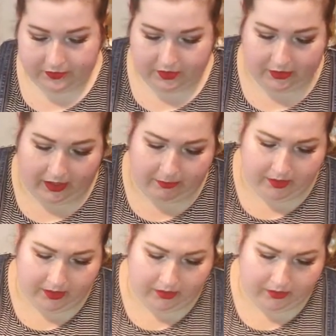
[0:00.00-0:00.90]
So I'm
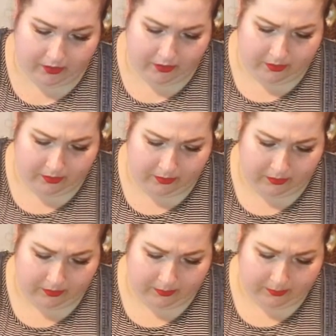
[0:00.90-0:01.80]
gonna go
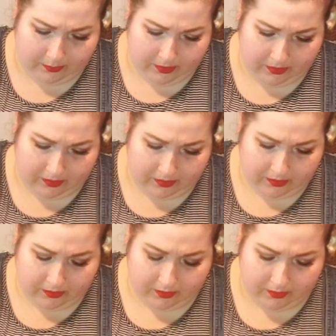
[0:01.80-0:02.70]
1,
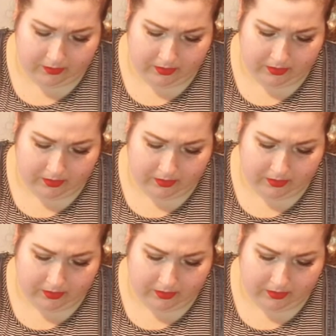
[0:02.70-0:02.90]
2,